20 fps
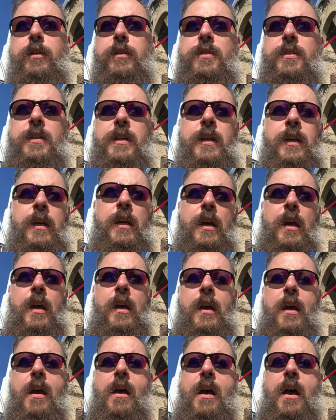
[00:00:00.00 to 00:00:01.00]
You'll see
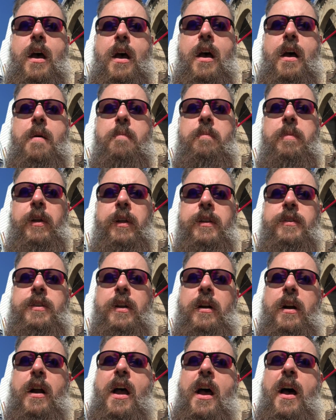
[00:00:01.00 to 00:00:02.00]
buildings
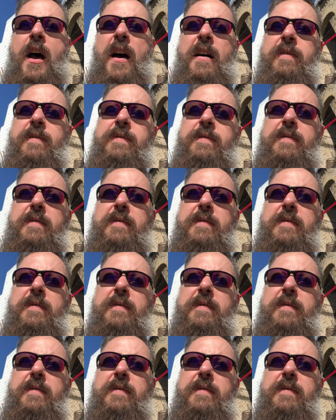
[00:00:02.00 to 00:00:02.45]
that are half